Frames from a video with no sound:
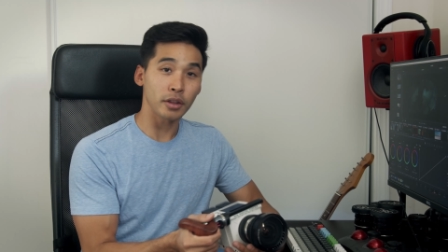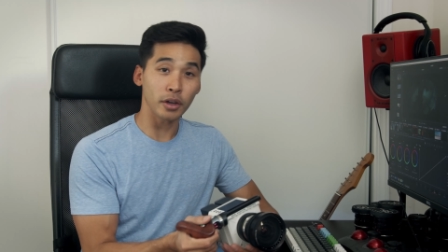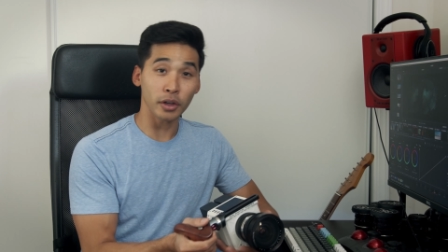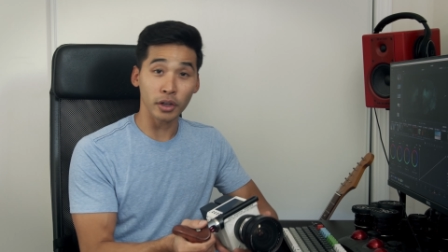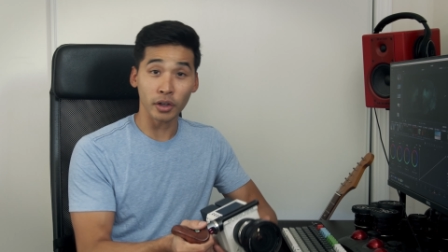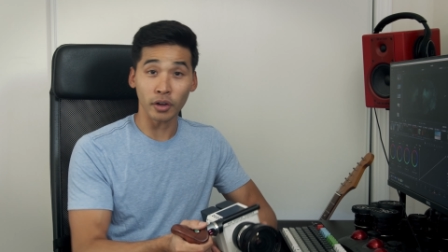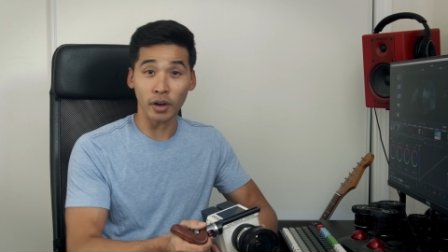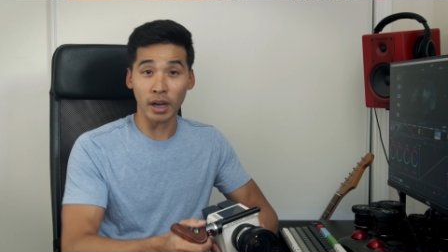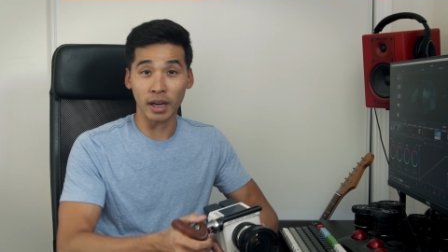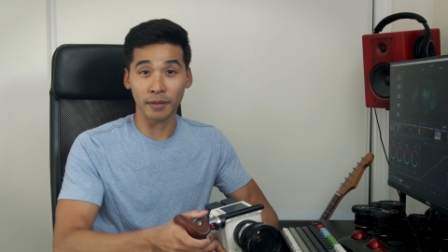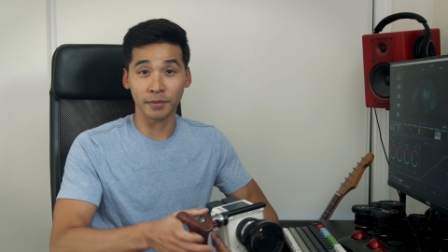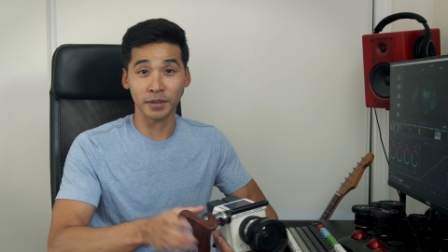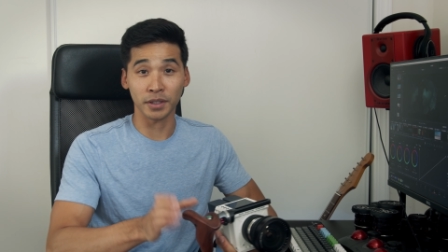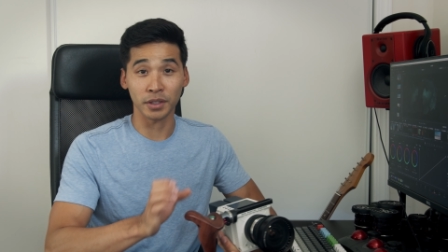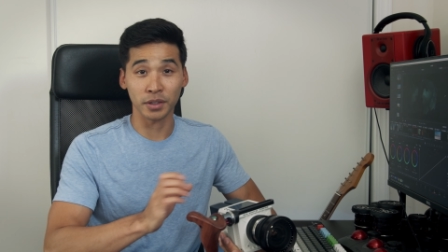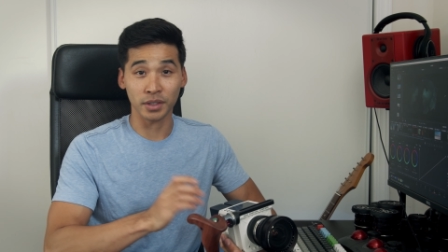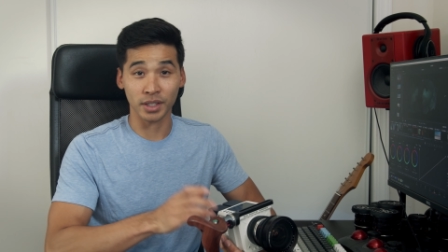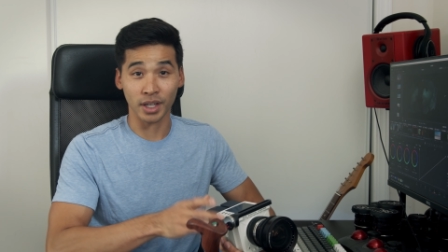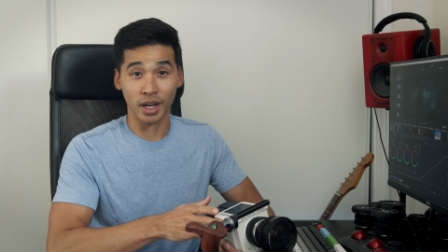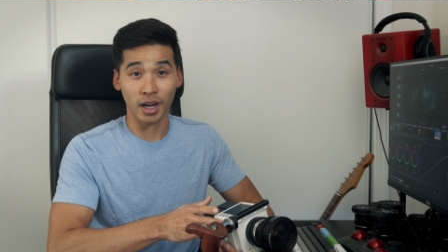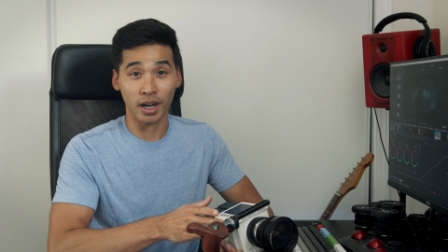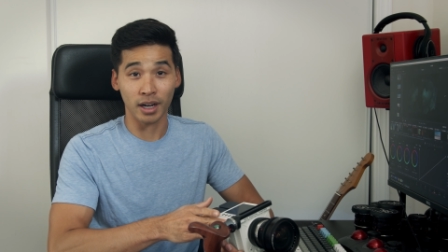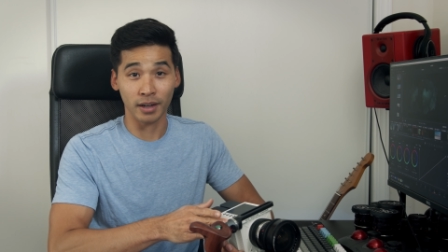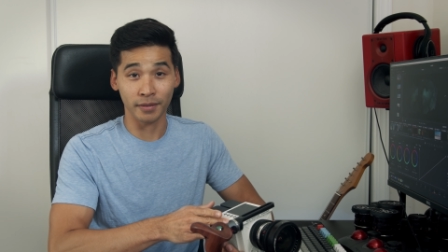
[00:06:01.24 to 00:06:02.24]
Though you don't have to
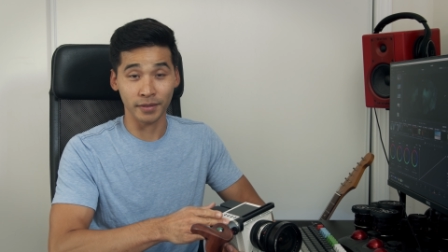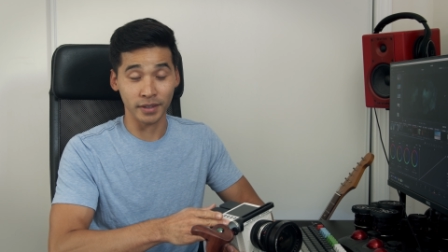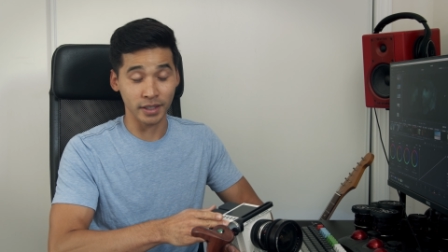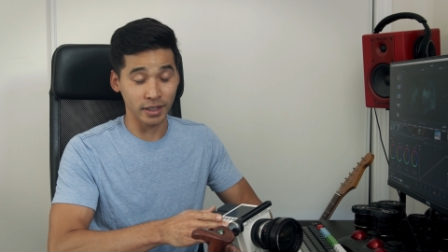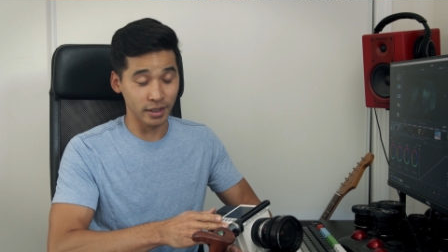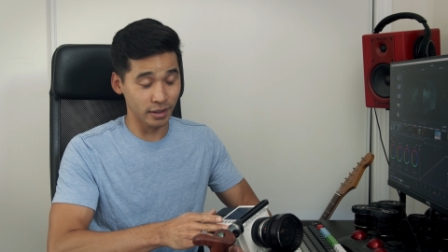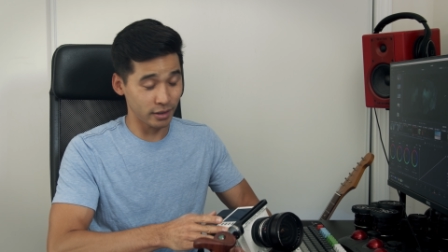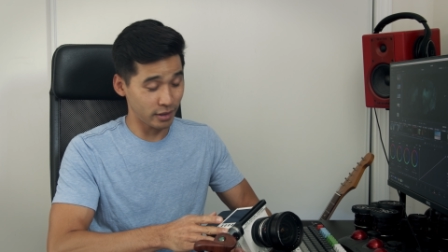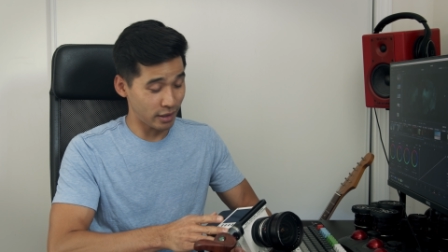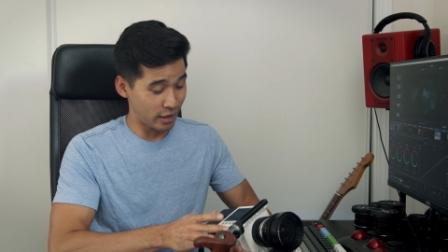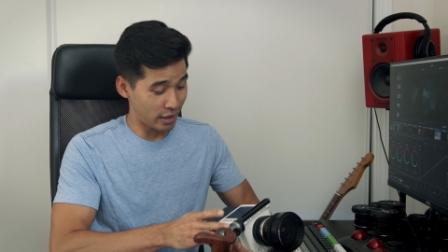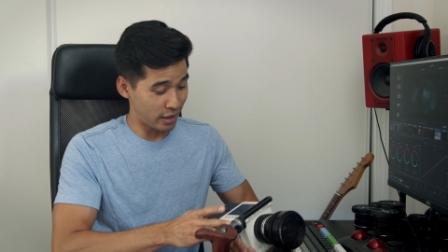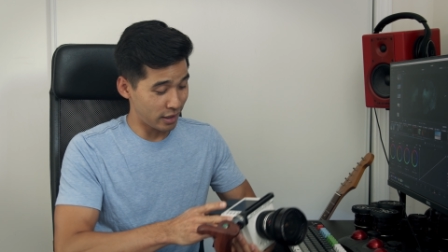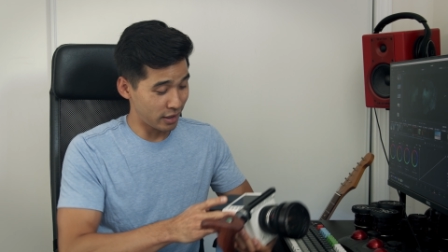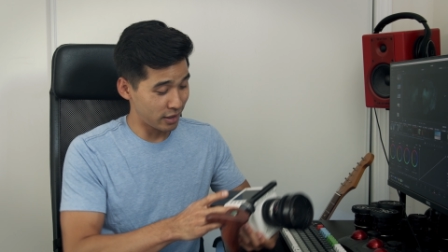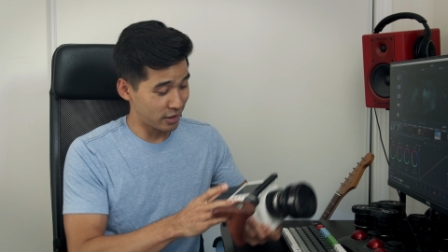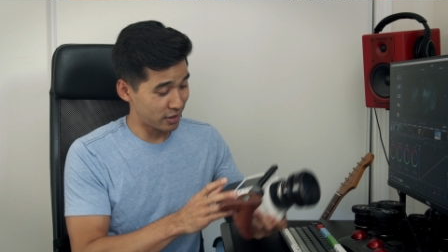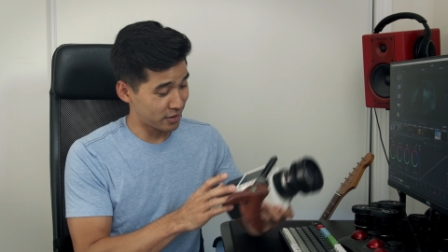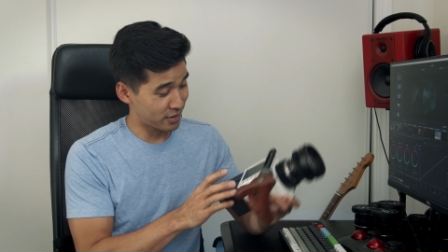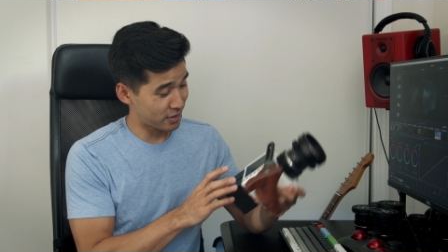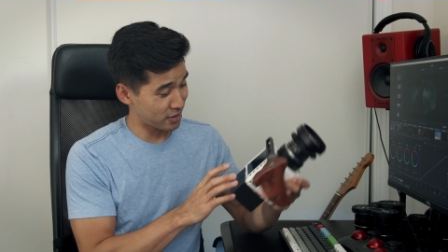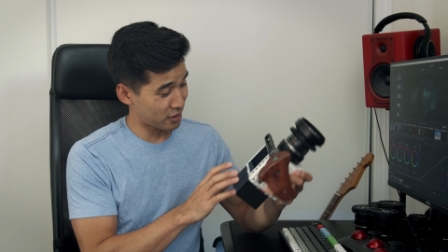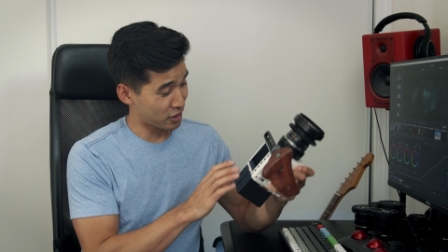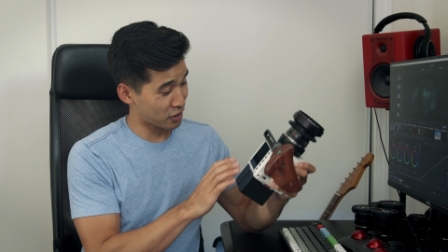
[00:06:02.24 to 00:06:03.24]
use it often,
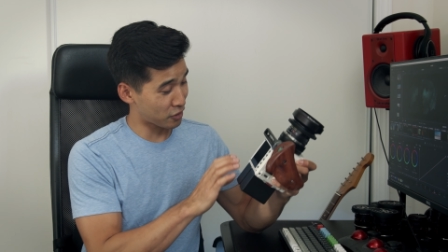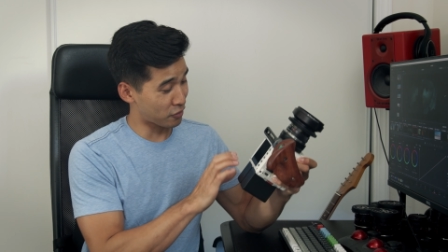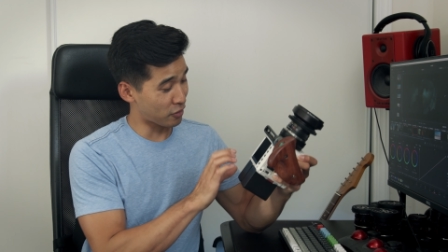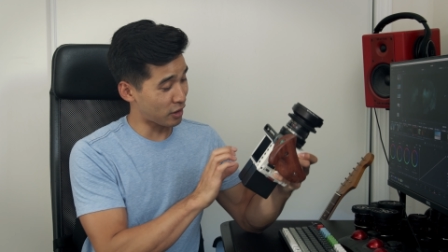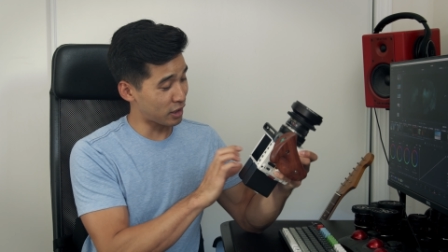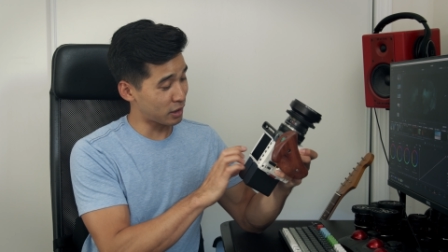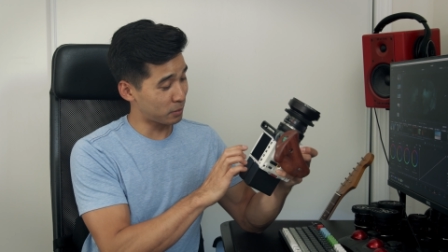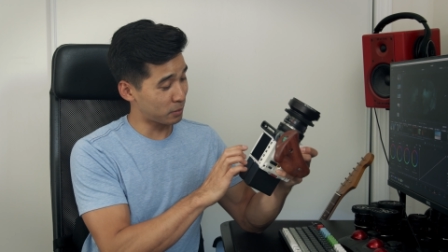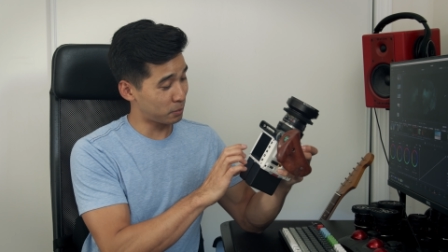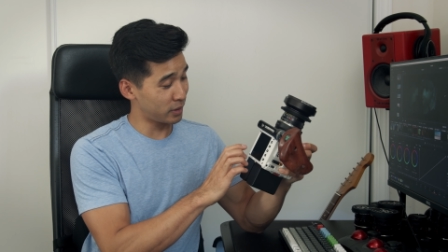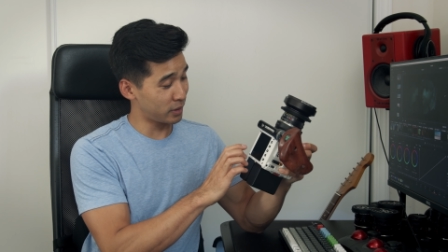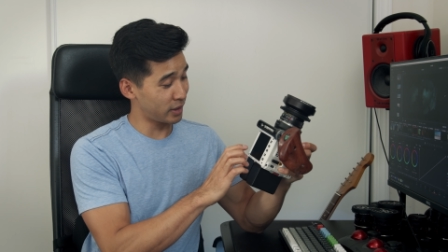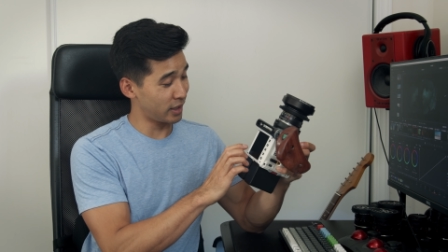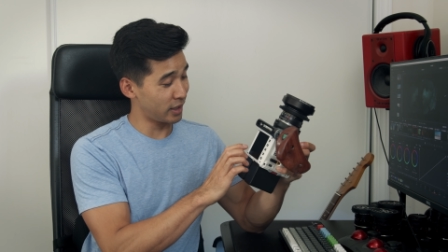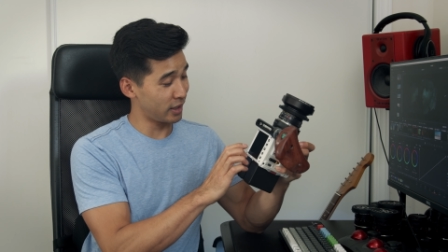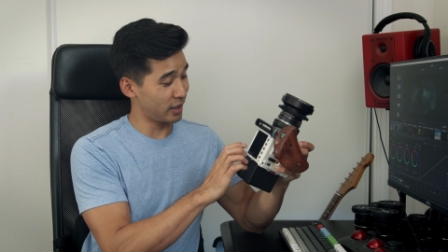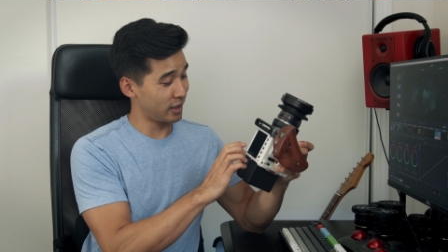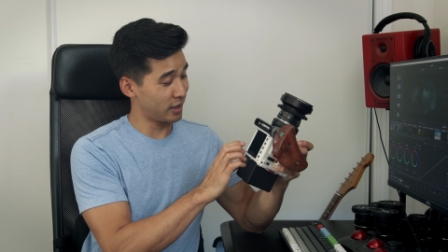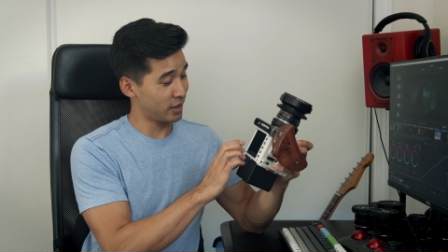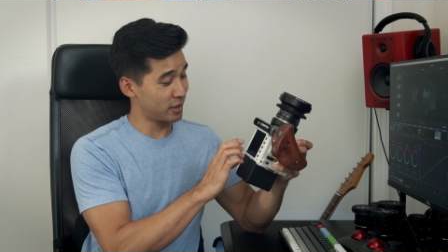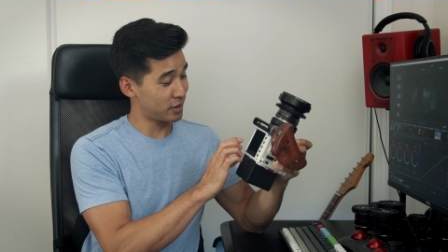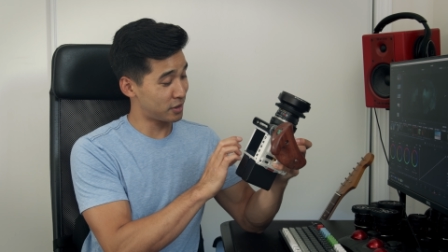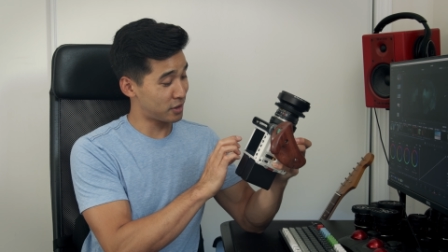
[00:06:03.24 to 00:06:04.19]
it's incredibly